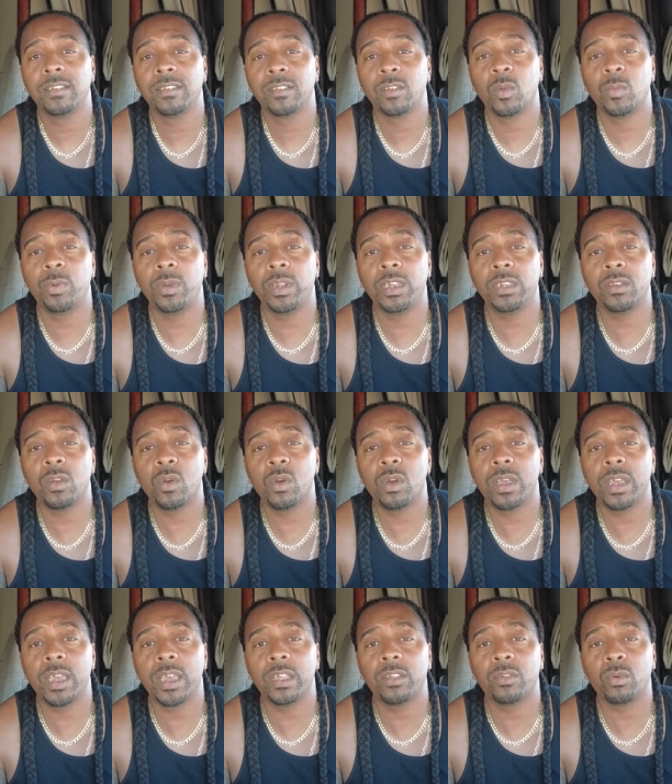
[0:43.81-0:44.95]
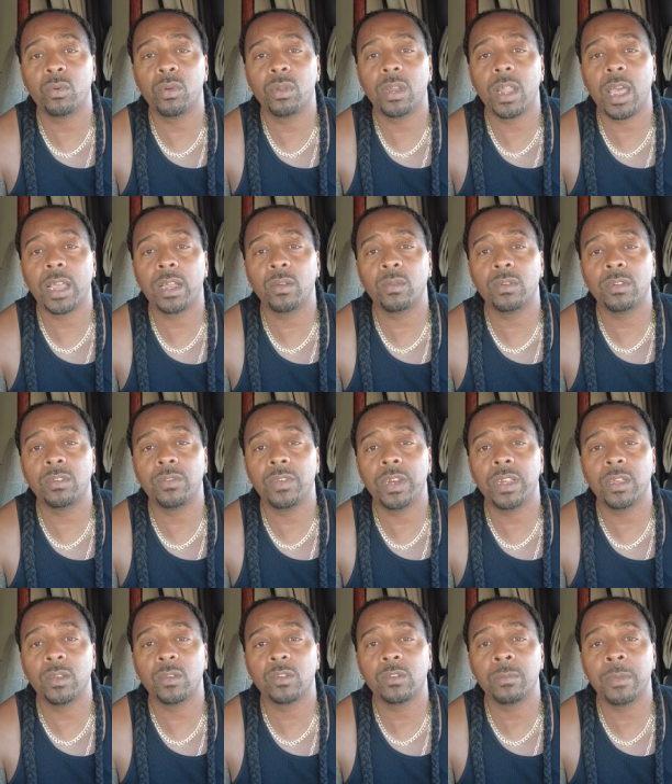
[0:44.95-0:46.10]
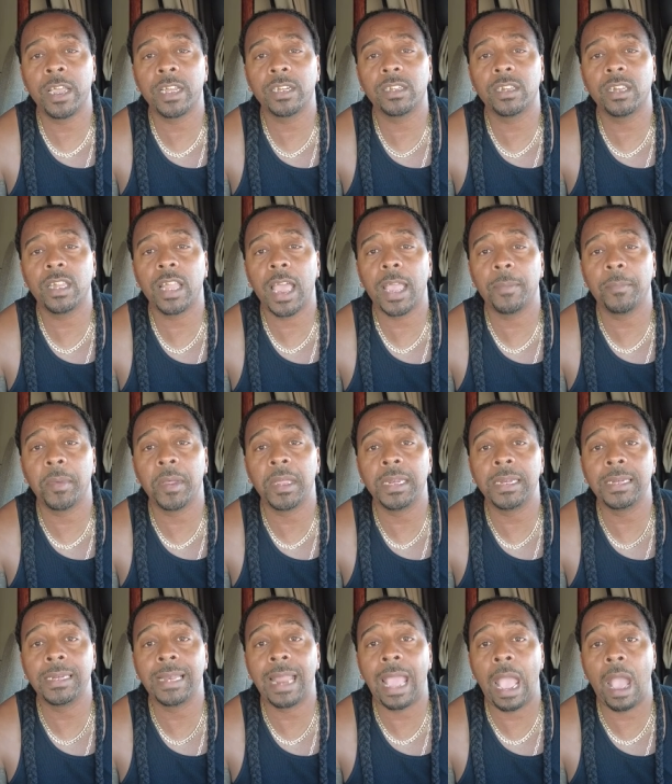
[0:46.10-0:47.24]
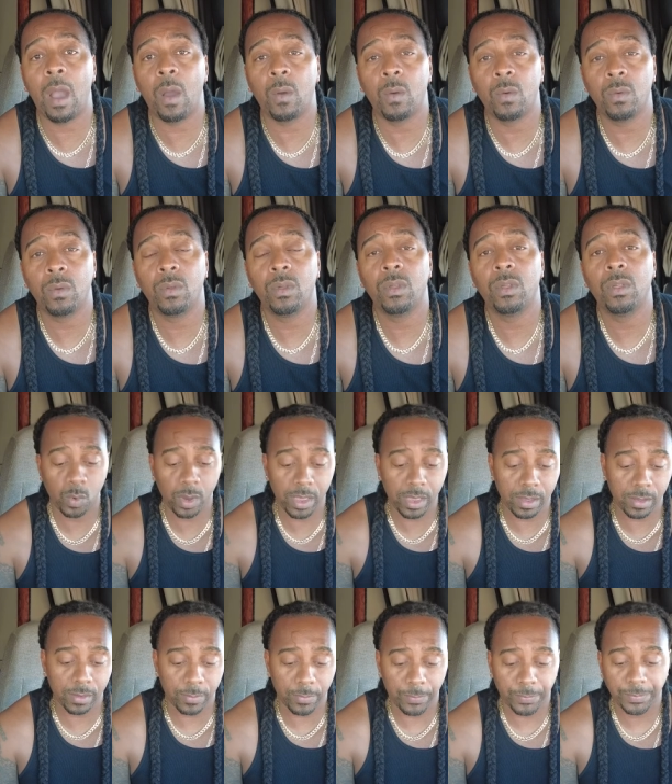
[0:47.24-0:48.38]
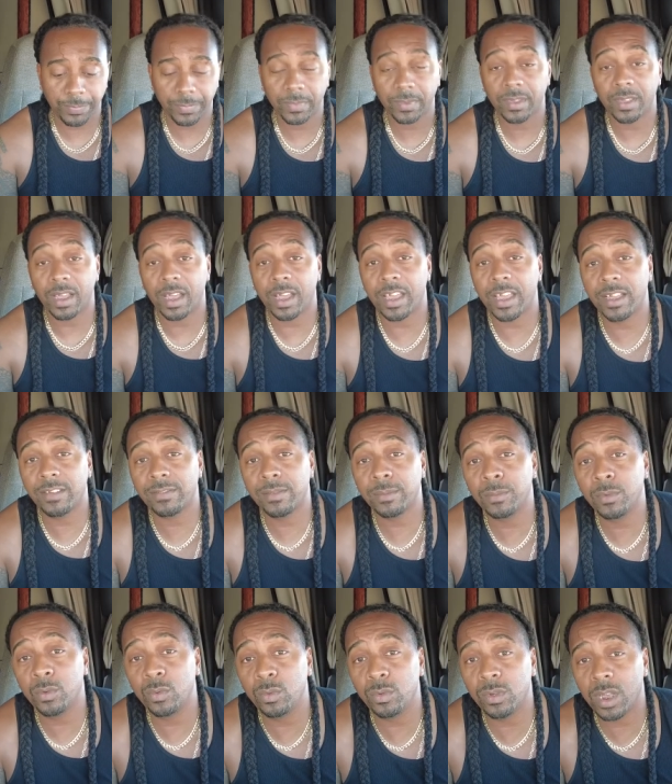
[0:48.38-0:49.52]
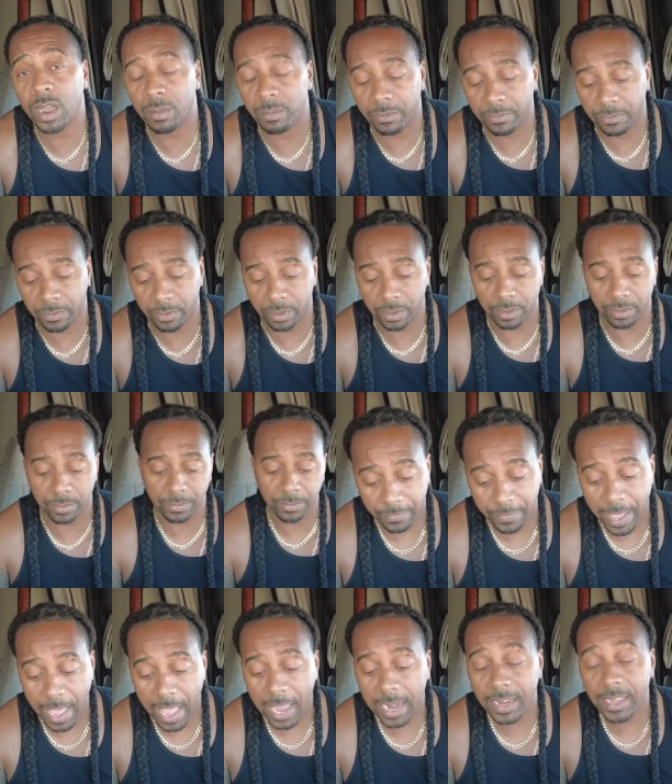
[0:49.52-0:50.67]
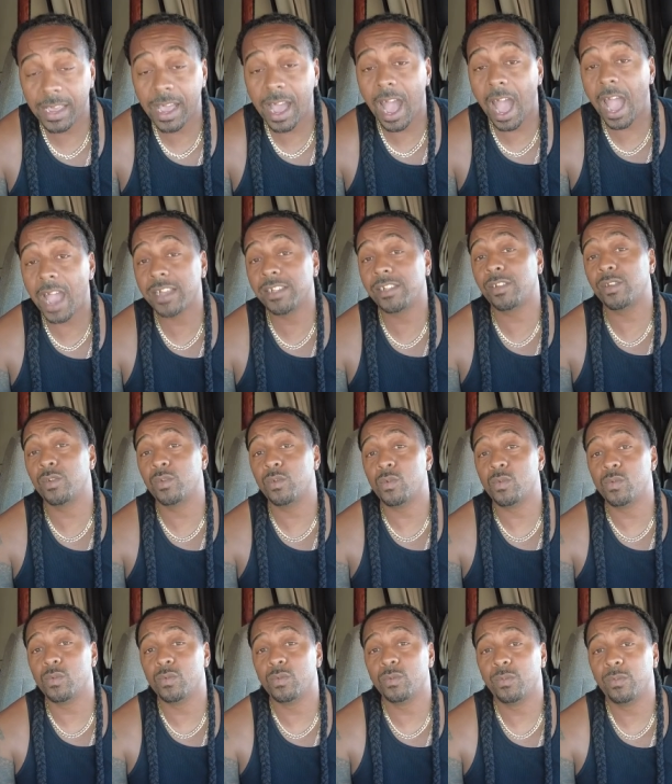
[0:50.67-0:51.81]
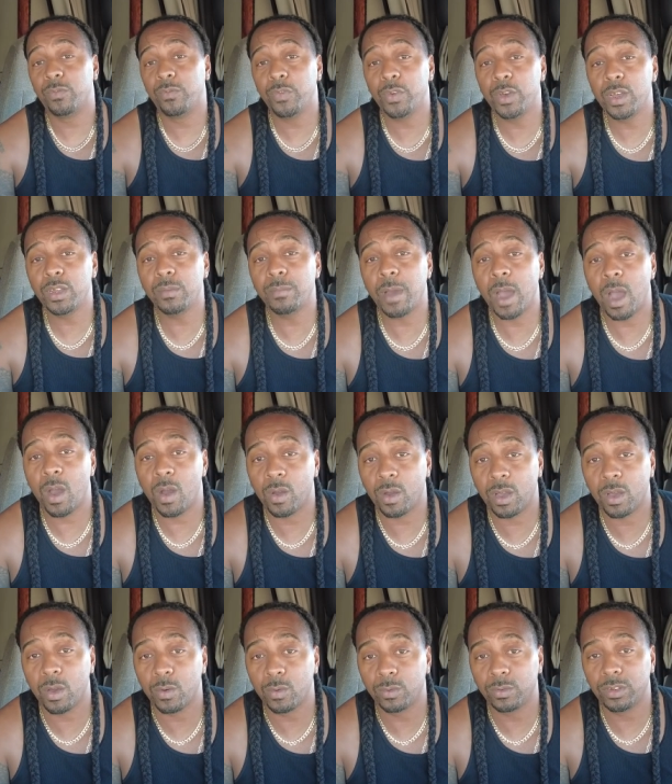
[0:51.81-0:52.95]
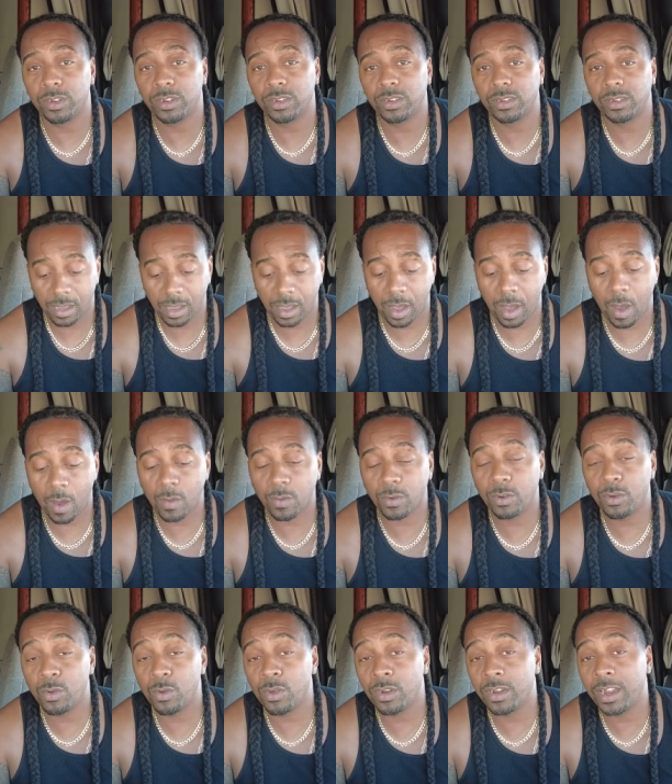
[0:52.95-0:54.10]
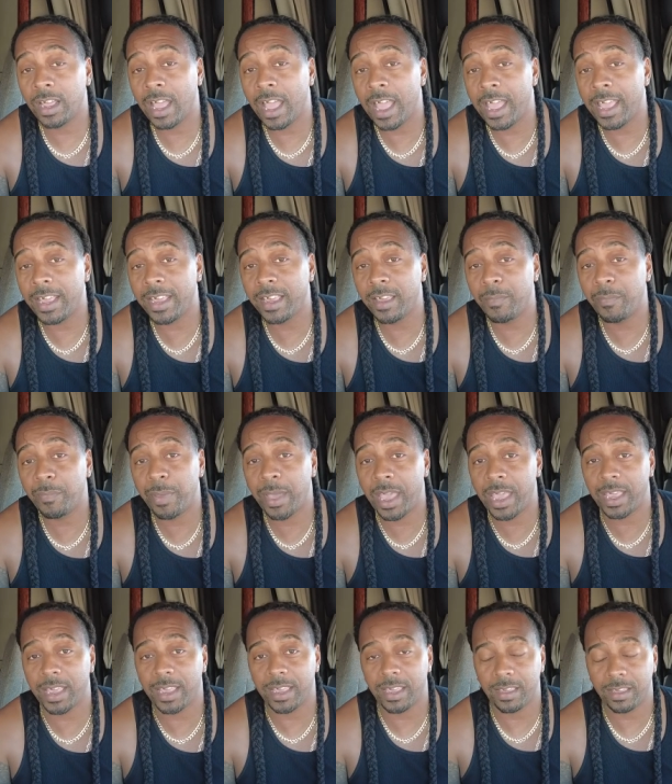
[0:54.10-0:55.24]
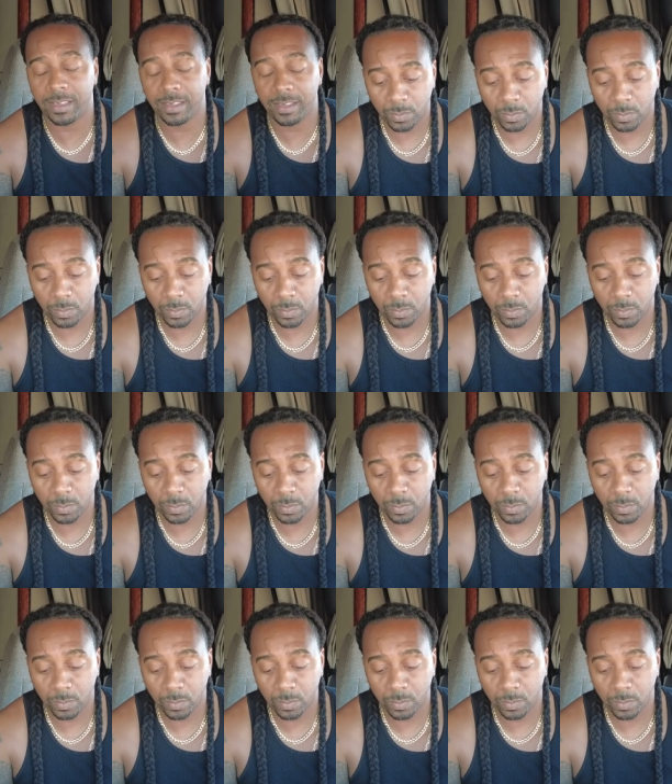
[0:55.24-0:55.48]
So please go ahead, throw a like on this video, smash the like button now. Well, I have some news coming for you. Valley High School football coach caught doing the hanky panky